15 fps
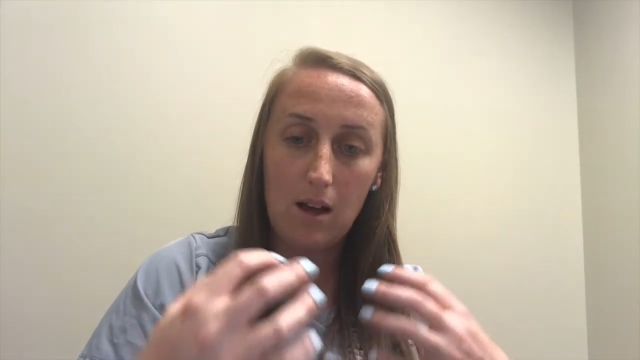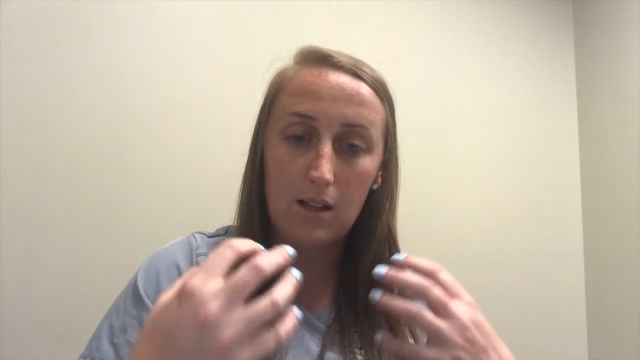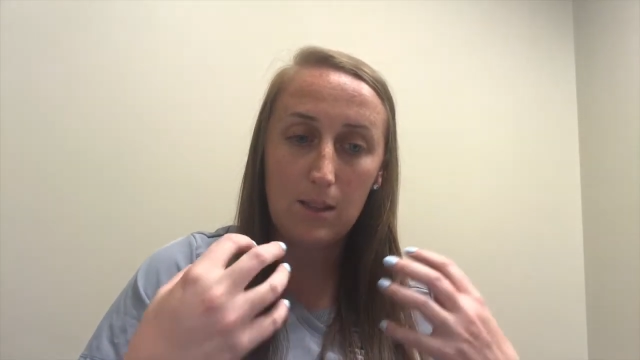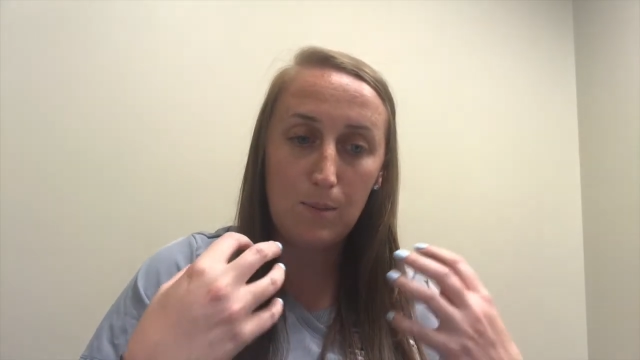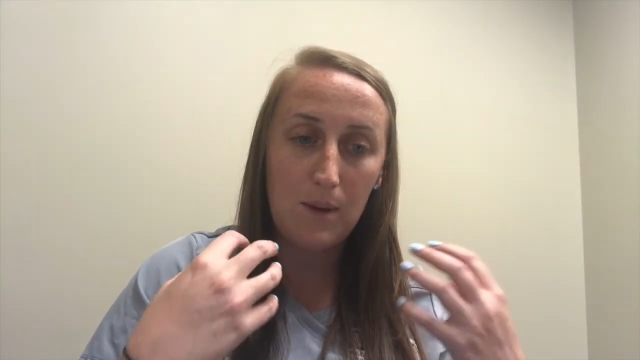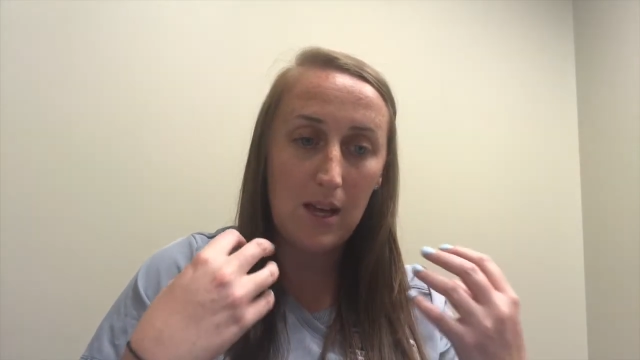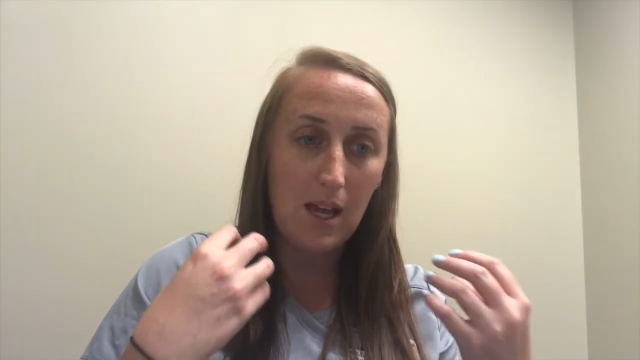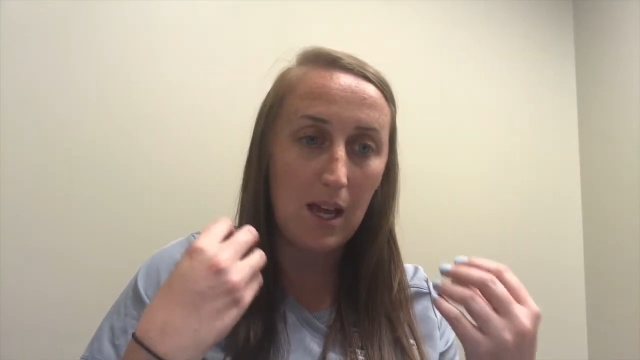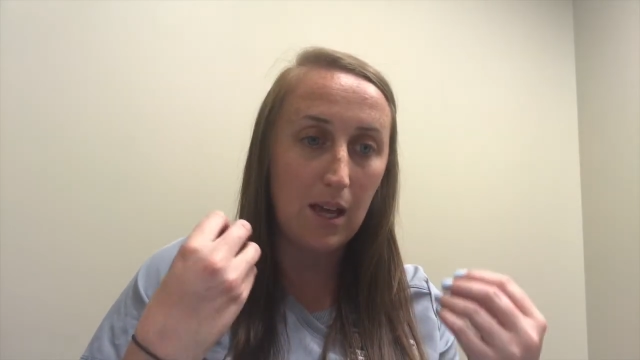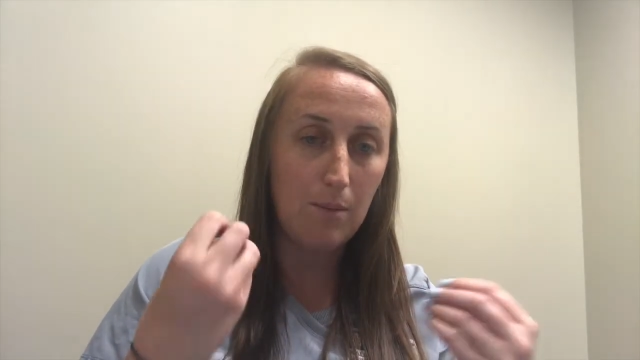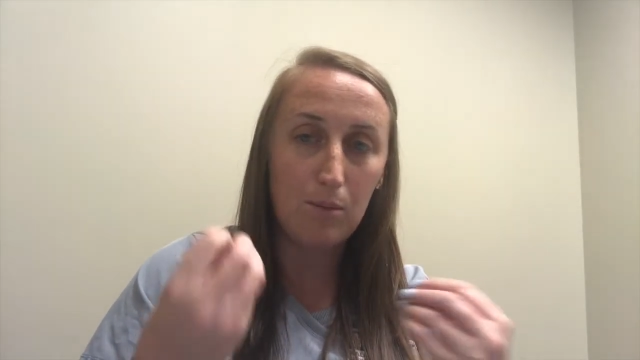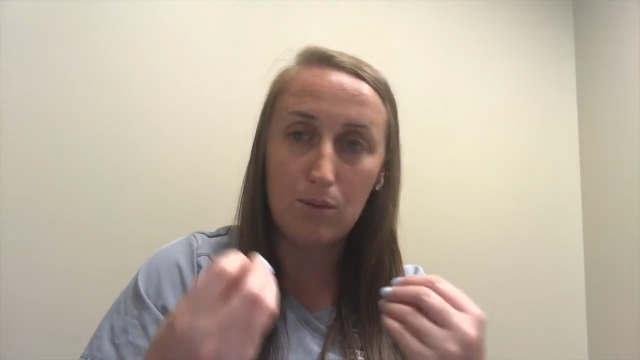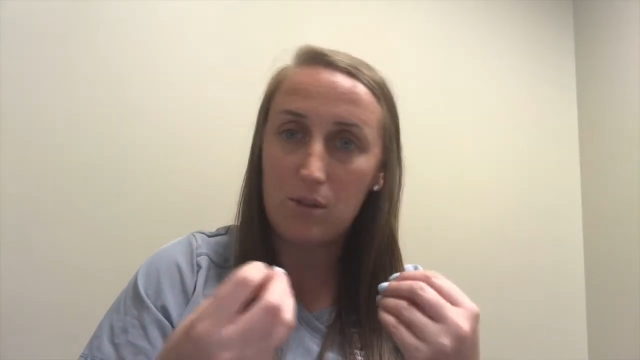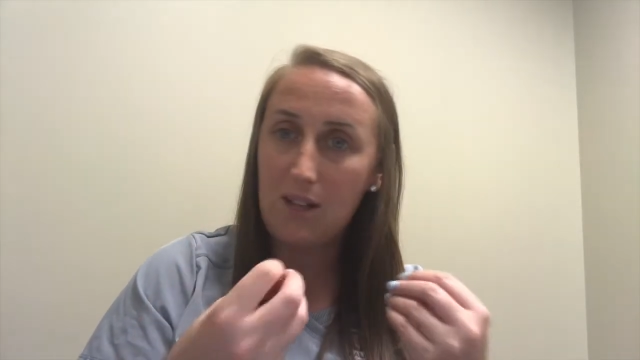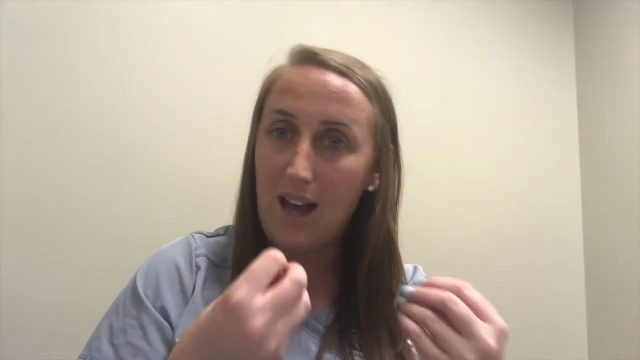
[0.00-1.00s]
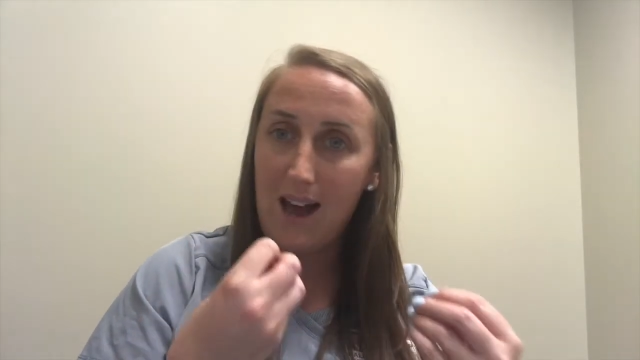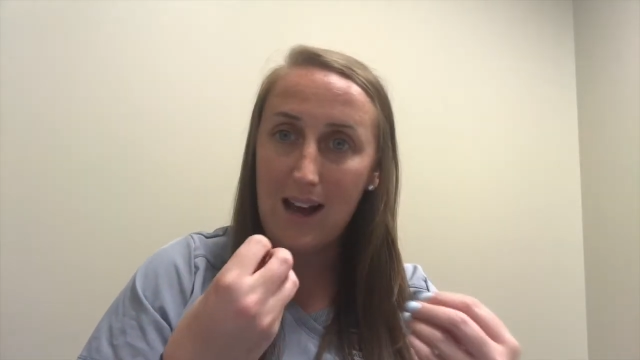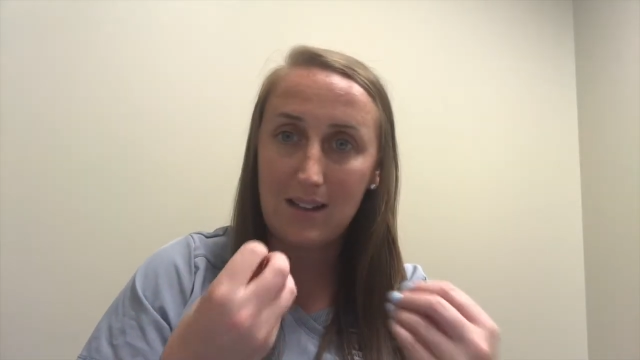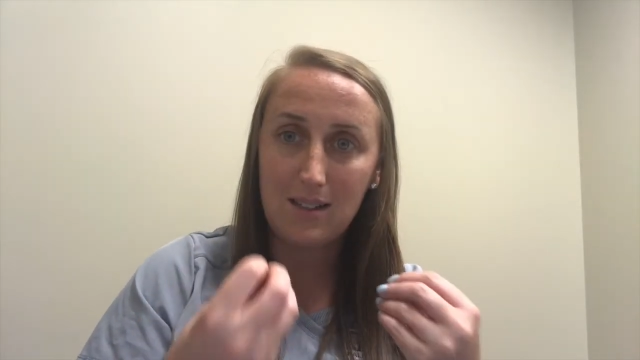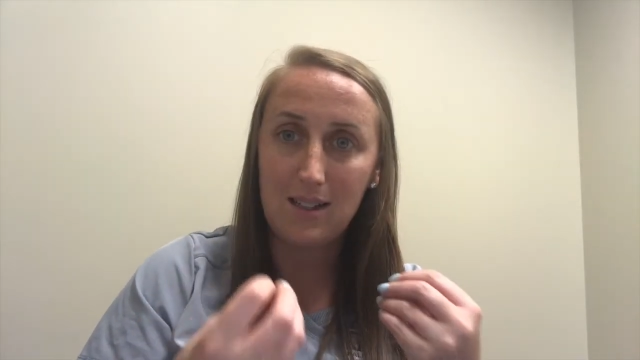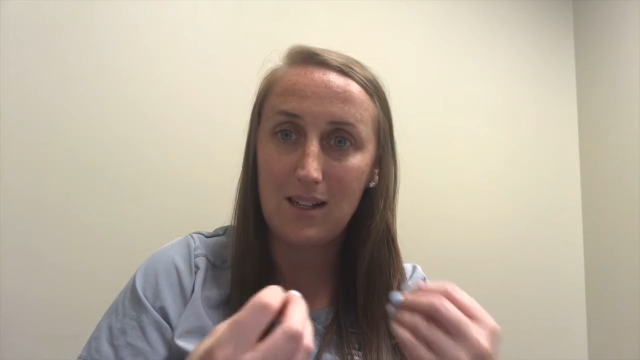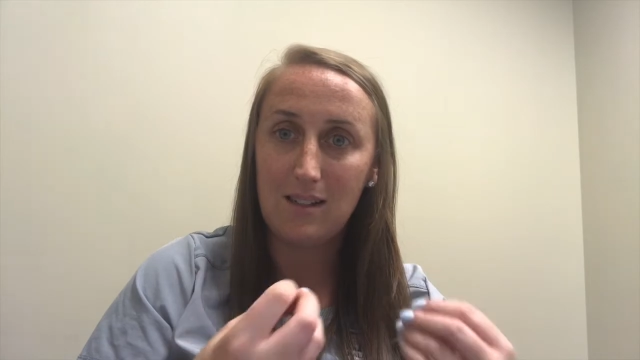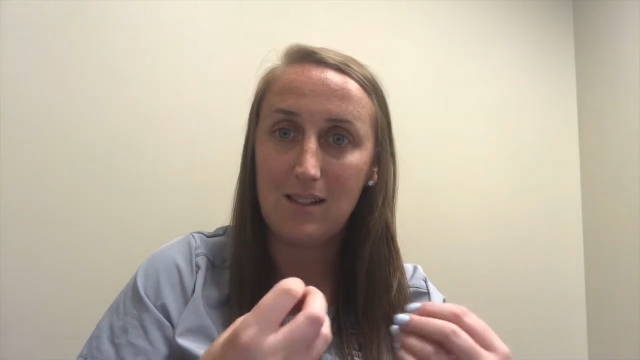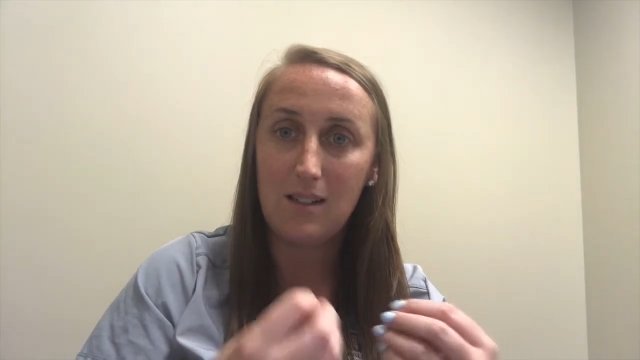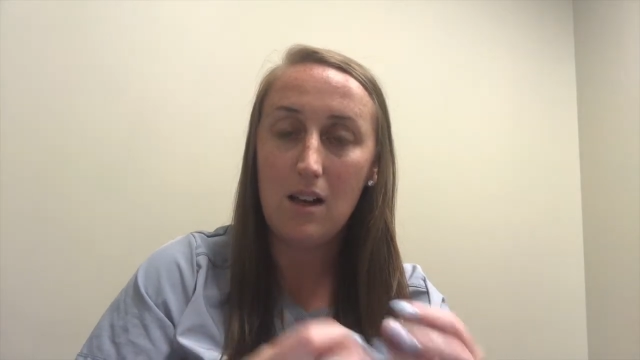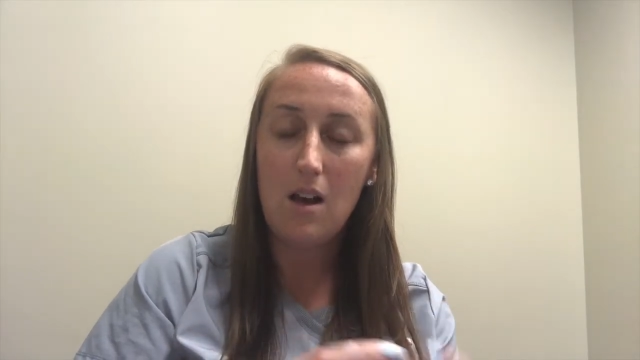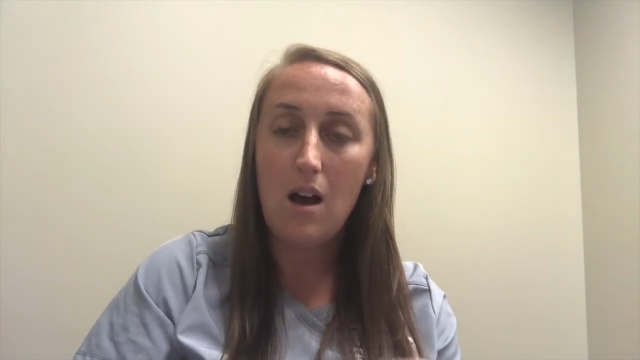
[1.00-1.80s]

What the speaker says: us be able to access,